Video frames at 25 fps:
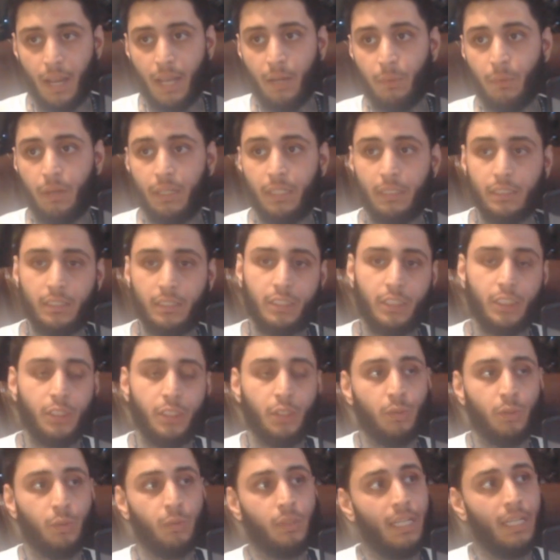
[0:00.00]
when
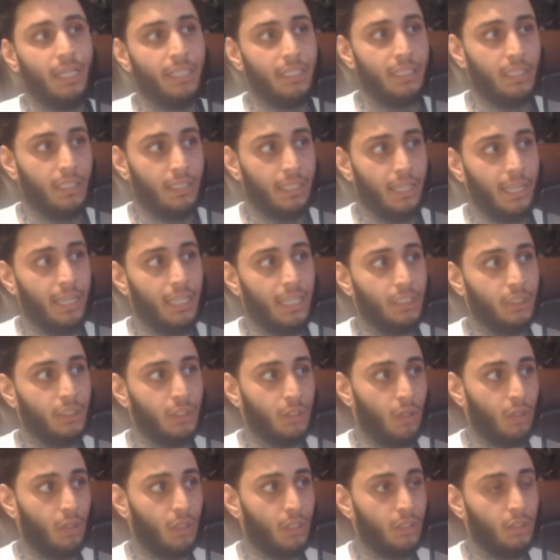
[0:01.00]
children at a young
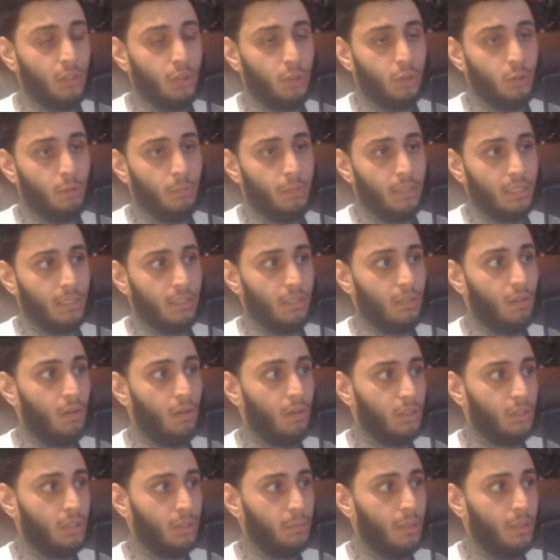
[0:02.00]
age are consuming
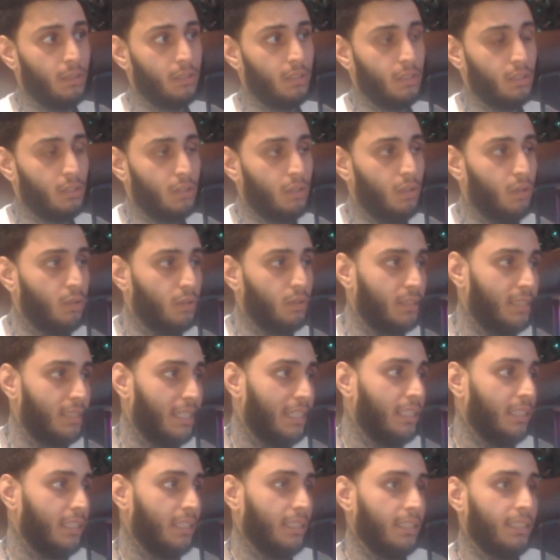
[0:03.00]
large amounts of salts,
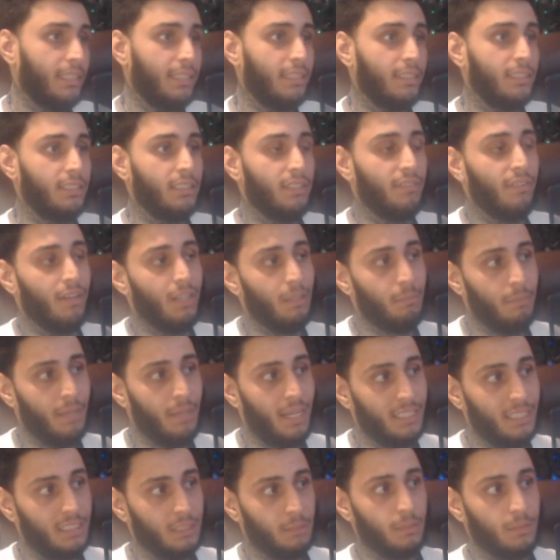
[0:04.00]
they develop
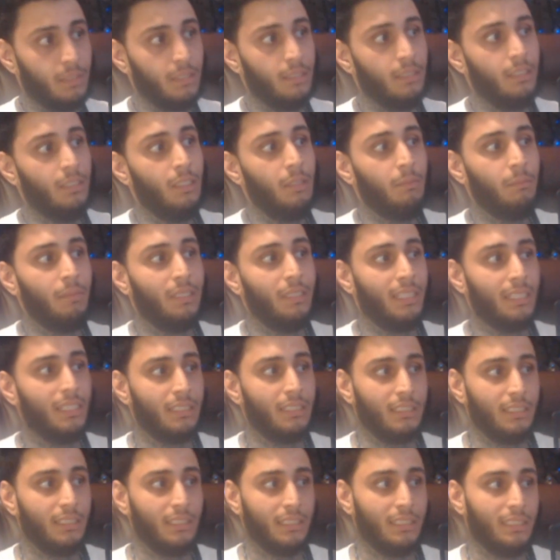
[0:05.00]
eczema
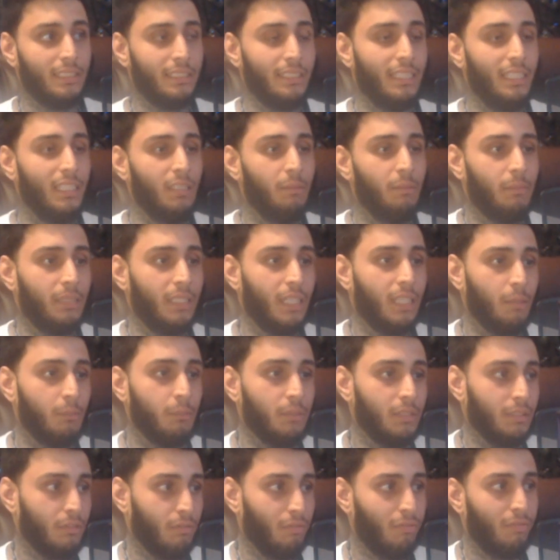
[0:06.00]
because the skin
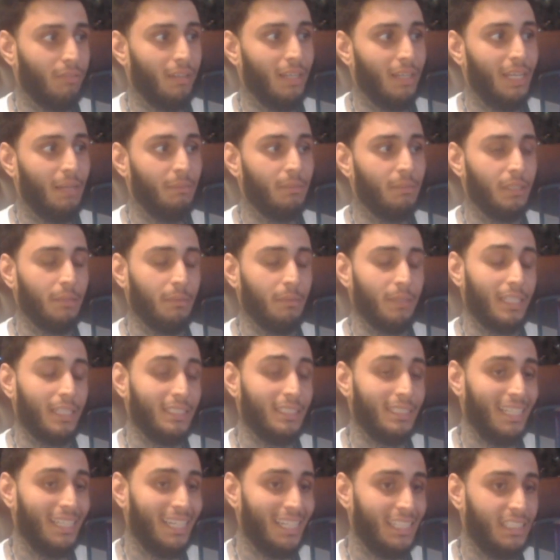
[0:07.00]
becomes inflamed and it
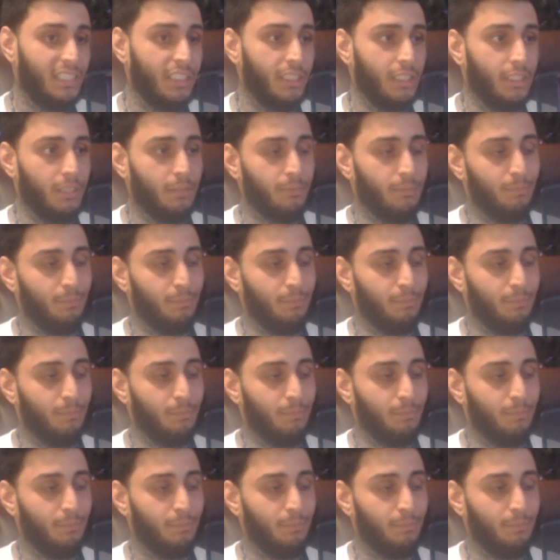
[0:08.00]
gets itchy.